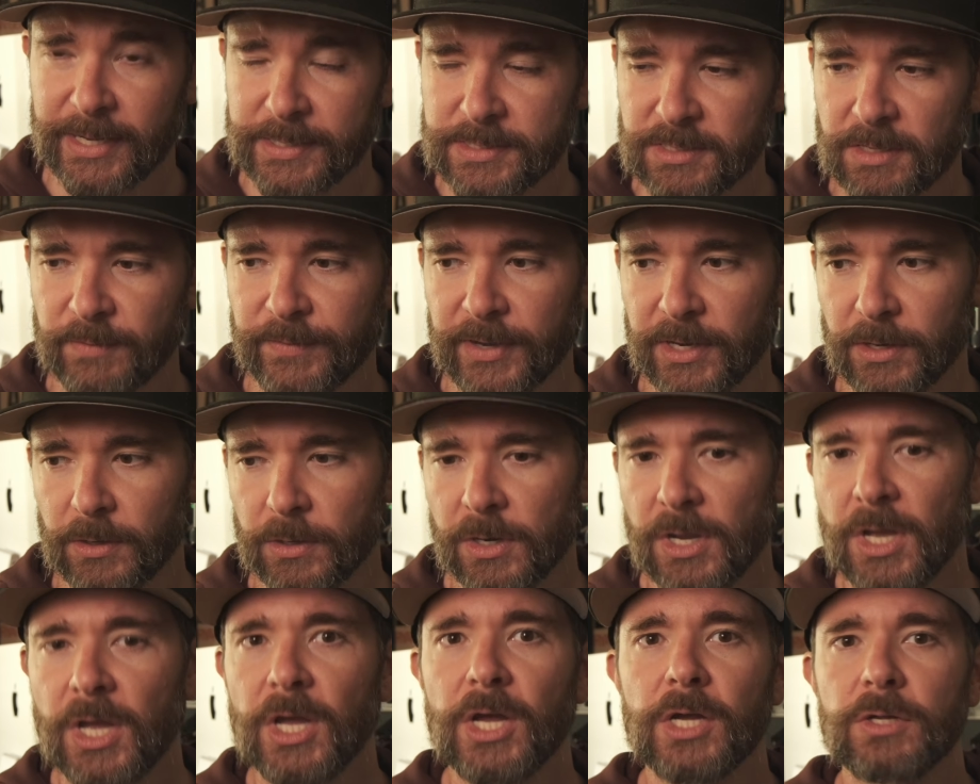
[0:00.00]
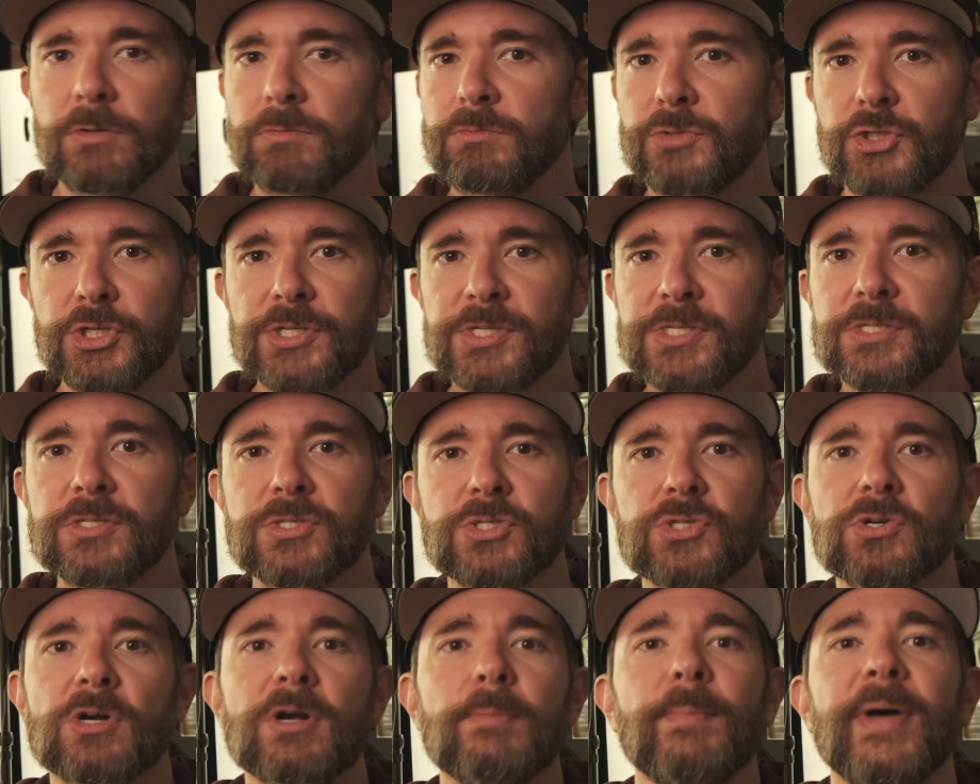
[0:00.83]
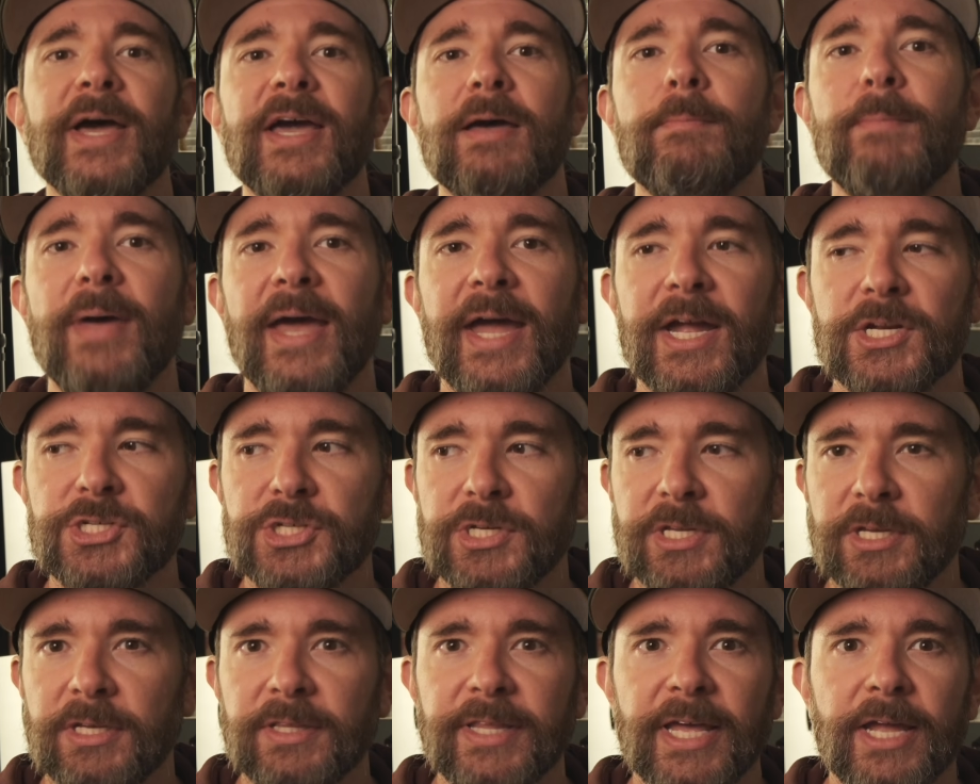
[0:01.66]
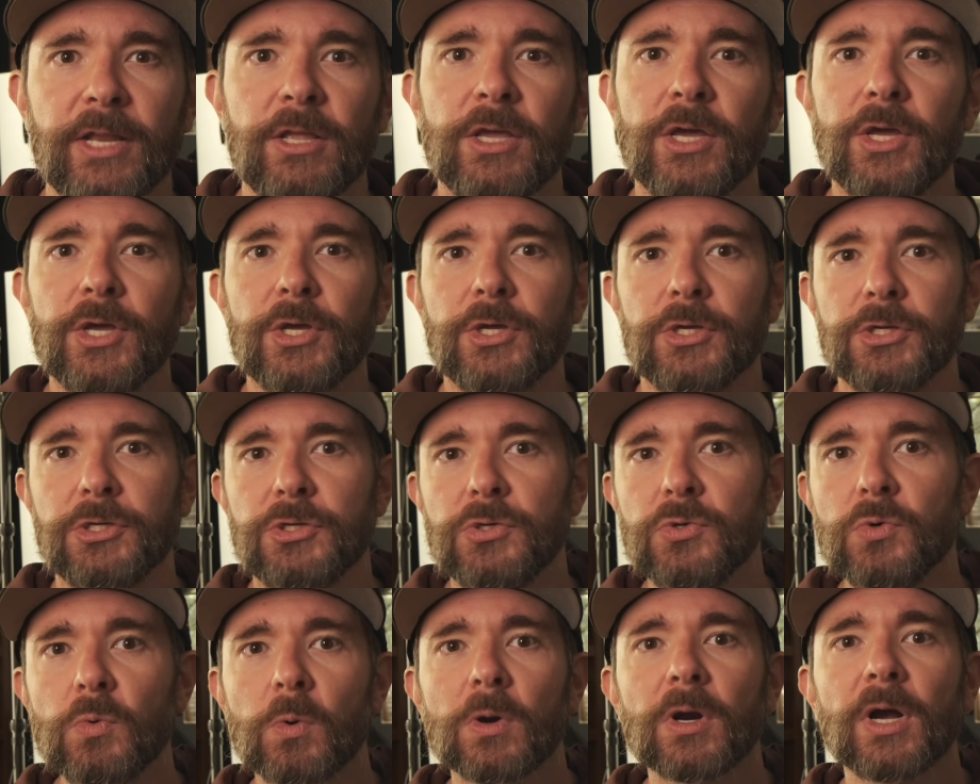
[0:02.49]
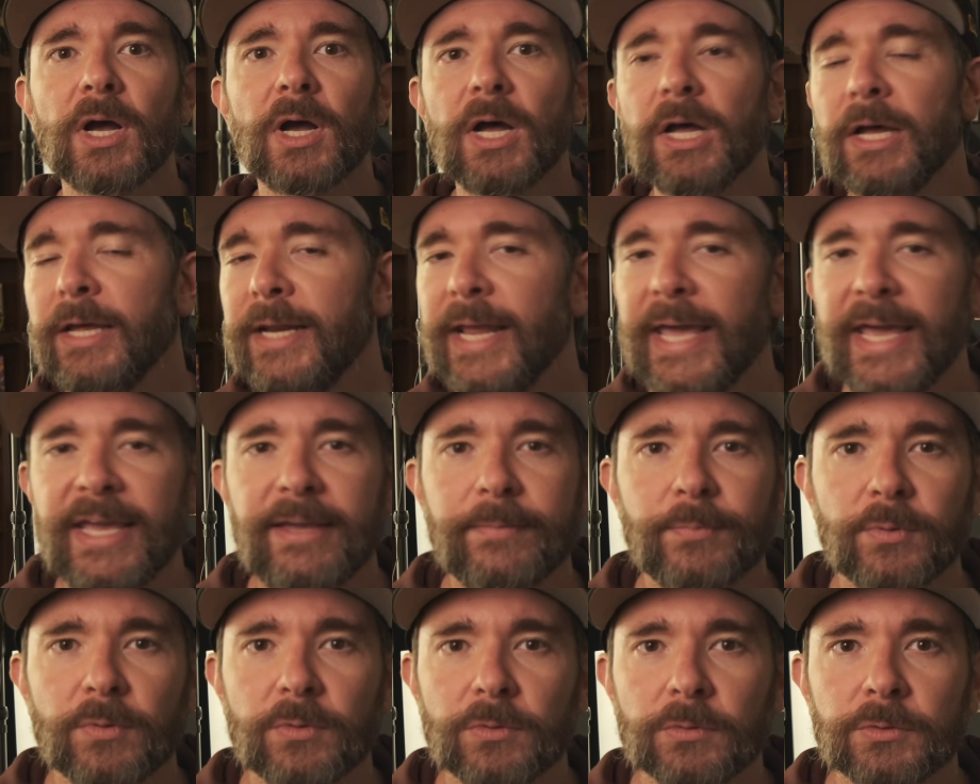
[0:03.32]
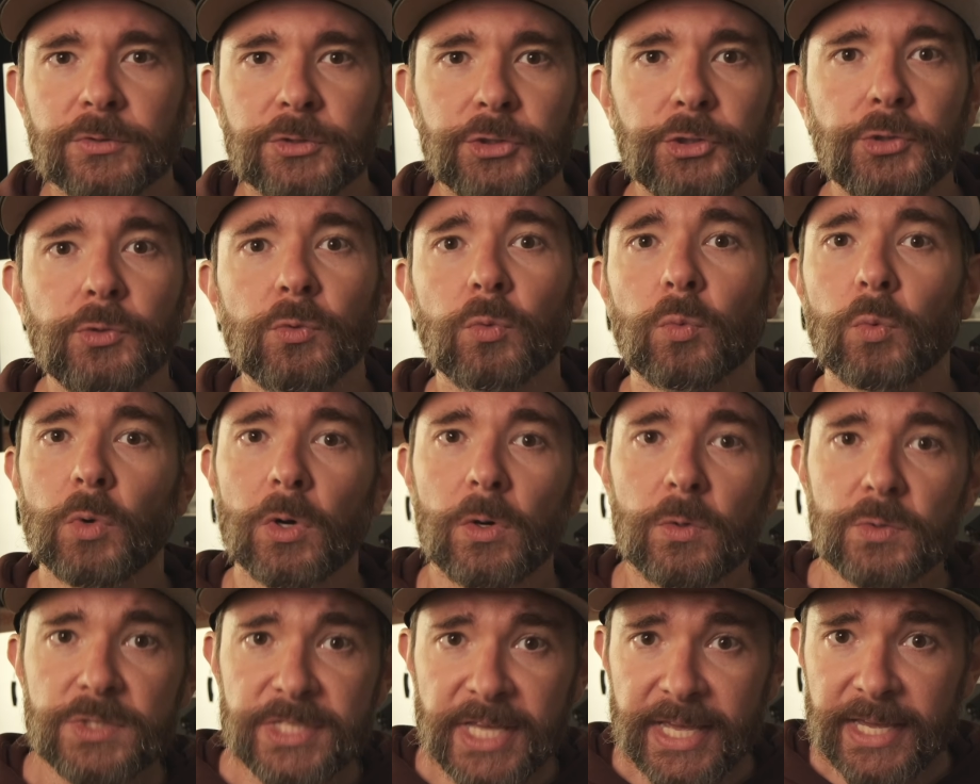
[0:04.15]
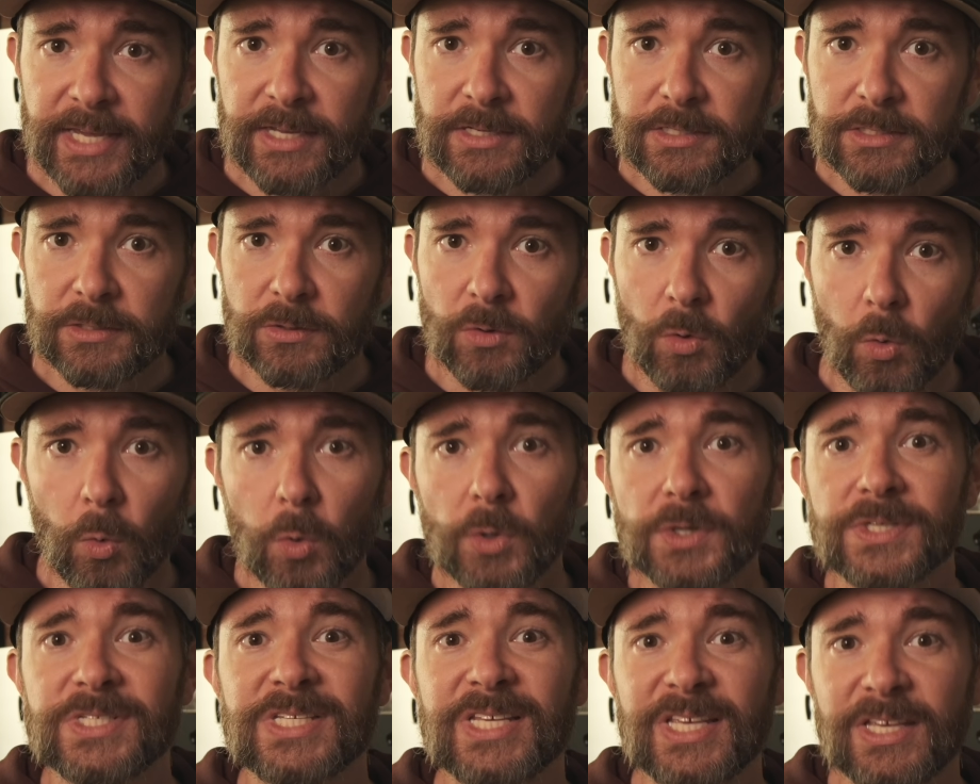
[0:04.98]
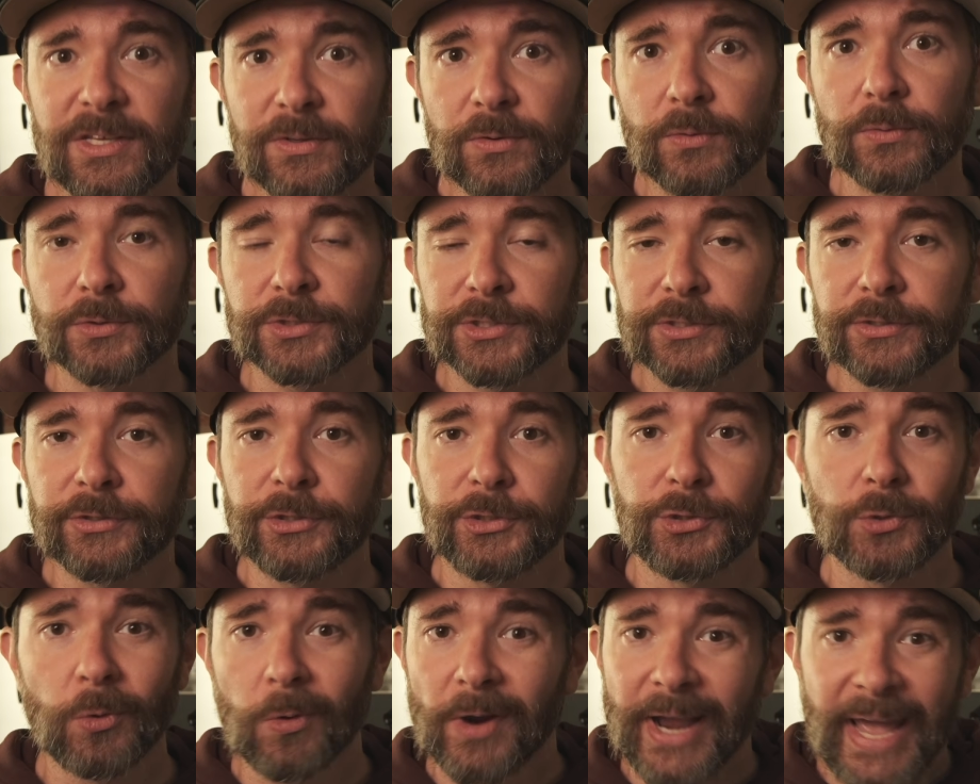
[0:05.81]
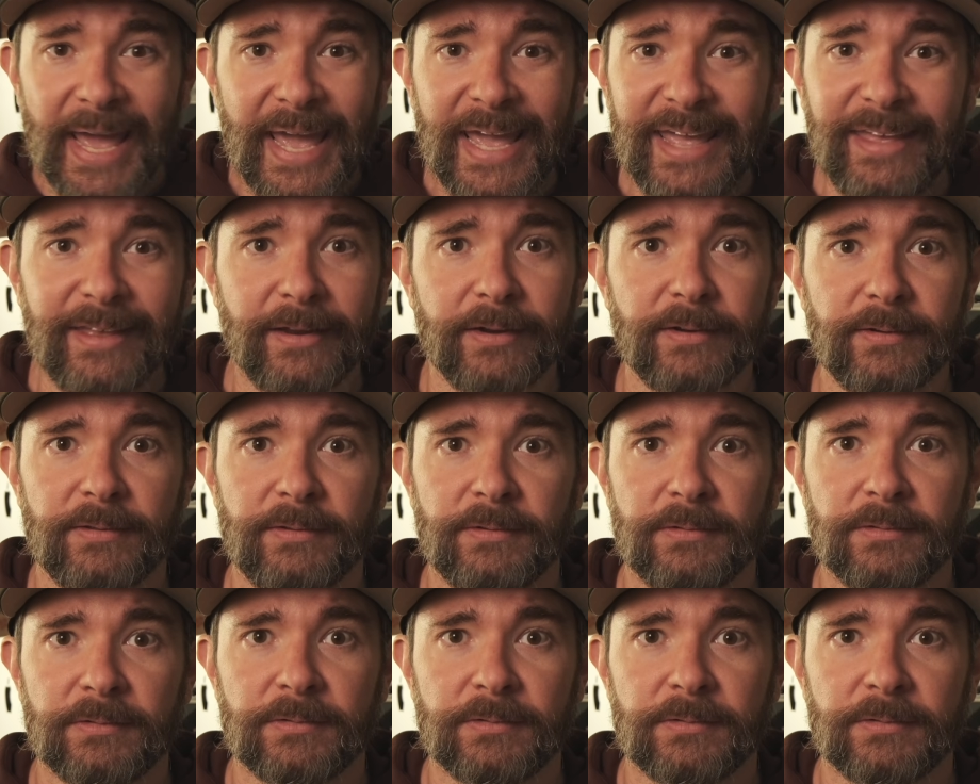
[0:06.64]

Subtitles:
excavator, just start by imagining that you were unable to rotate or tilt your hand.